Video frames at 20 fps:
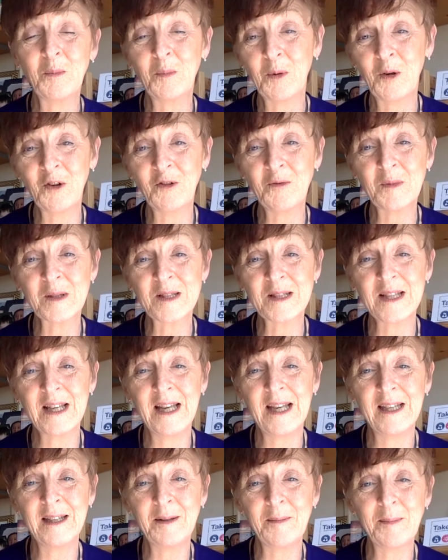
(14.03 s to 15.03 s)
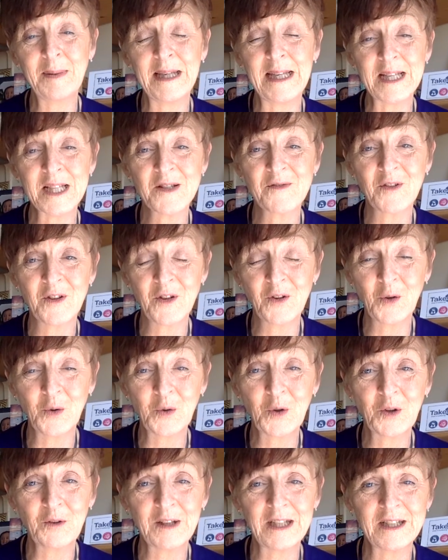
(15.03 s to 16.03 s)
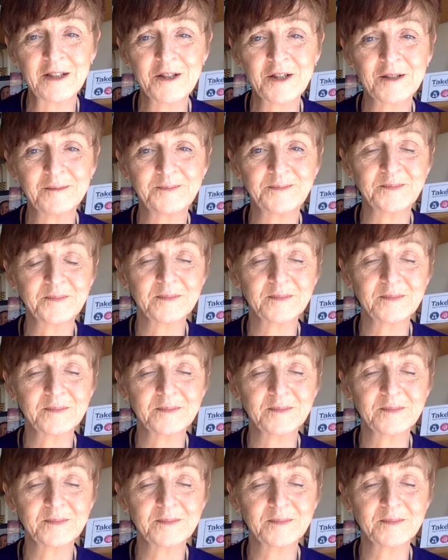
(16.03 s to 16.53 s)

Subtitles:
improvements in place for their own careers.